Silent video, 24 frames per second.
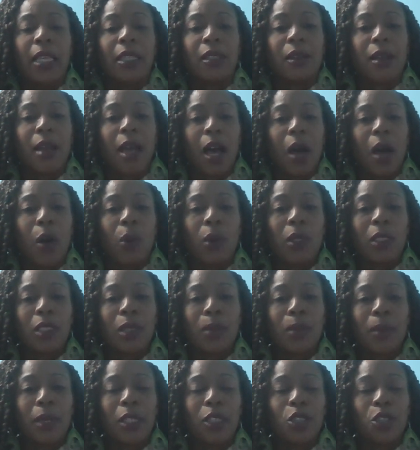So God
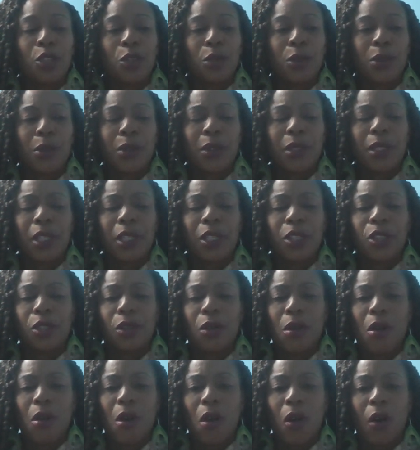wants to make sure that
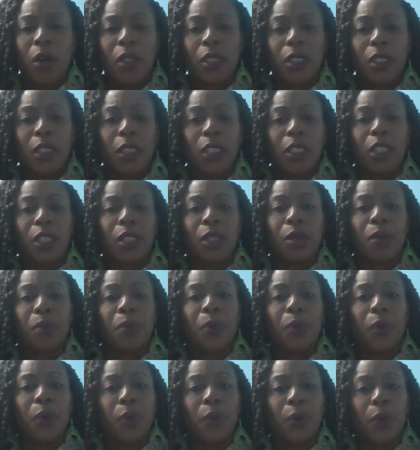your heart is
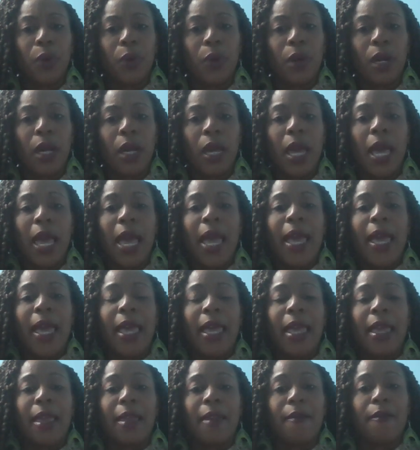pure.
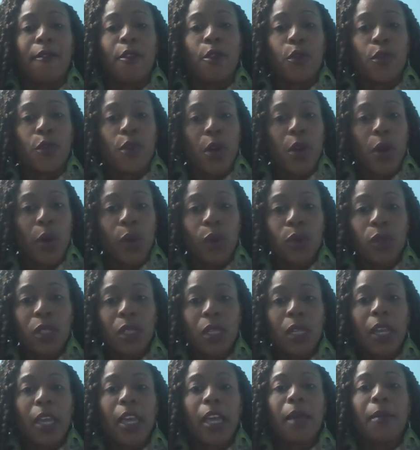If you go
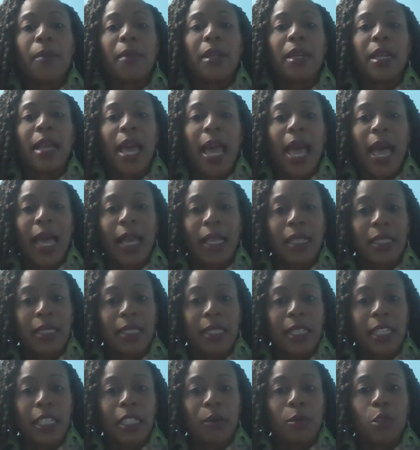to Him and
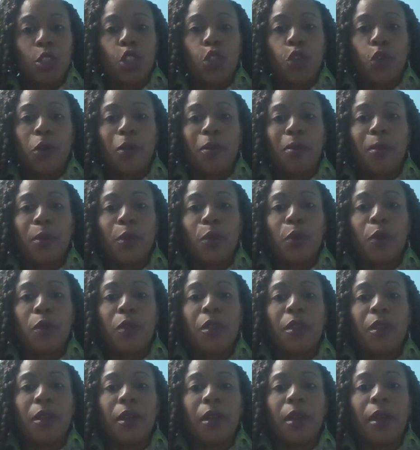ask Him to
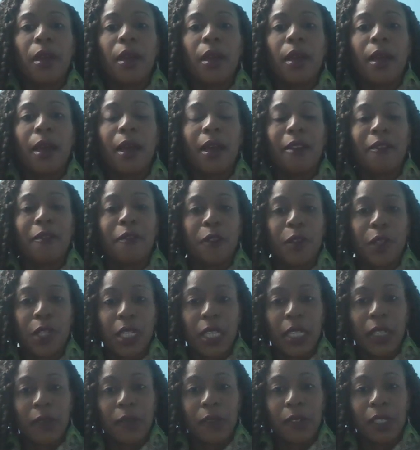remove the
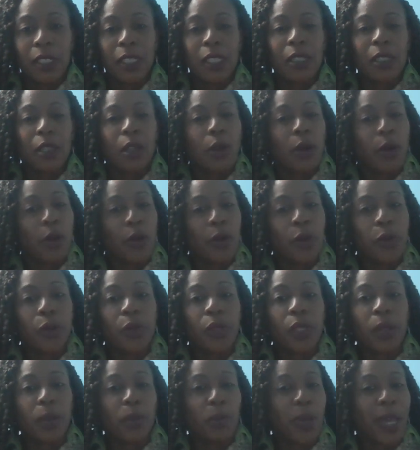unforgiveness, the
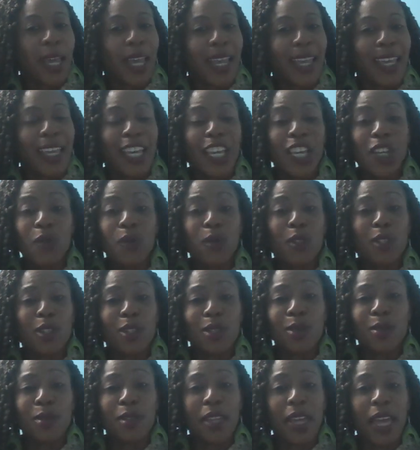hurt, the pain, He will
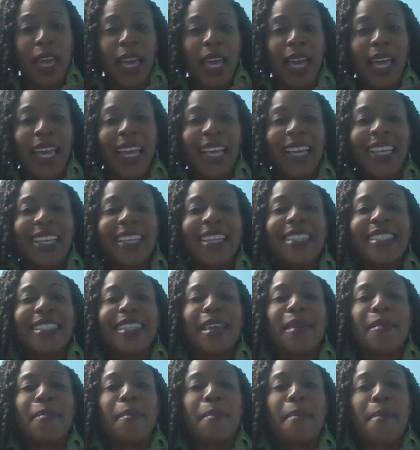do that. He
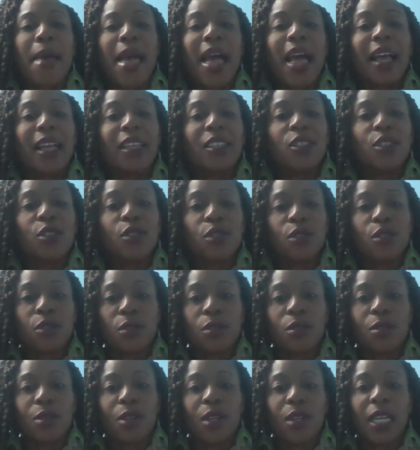is a
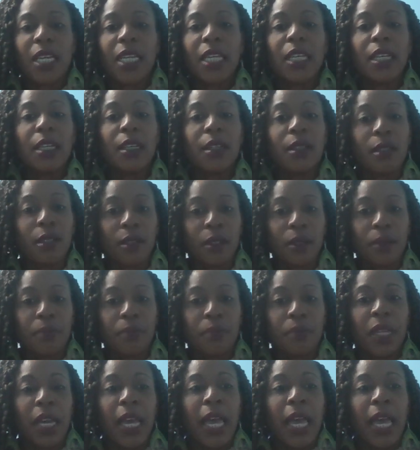master healer.